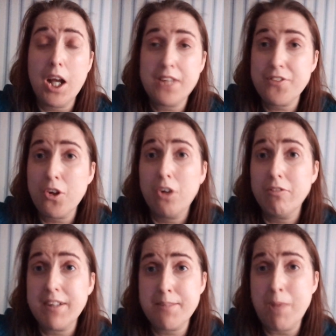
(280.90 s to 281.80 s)
uh,
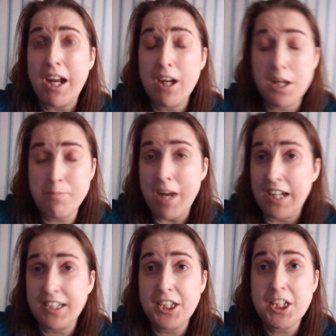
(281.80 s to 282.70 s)
tourist pa uh,
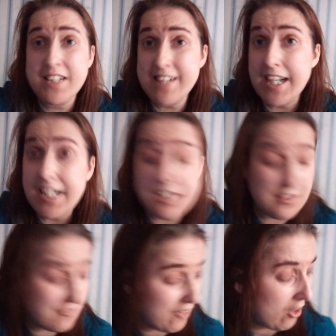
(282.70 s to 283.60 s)
packages in
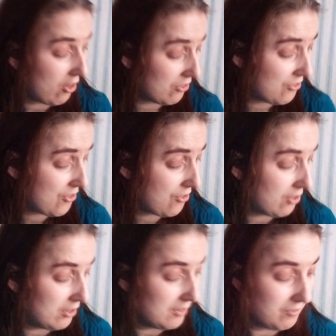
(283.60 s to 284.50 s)
advance.